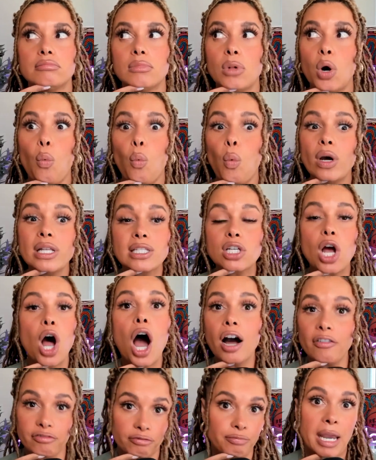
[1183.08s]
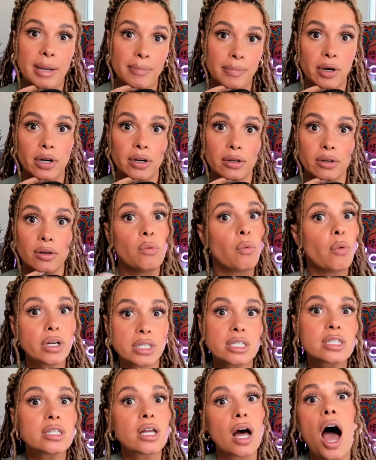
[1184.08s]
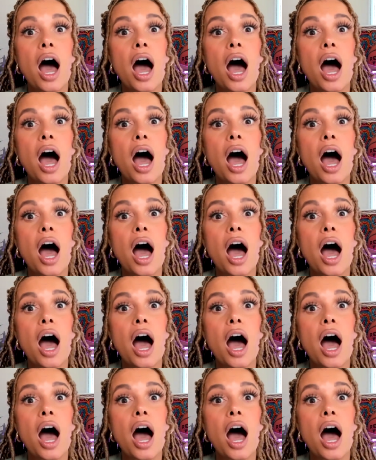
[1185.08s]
What's off paper? What's the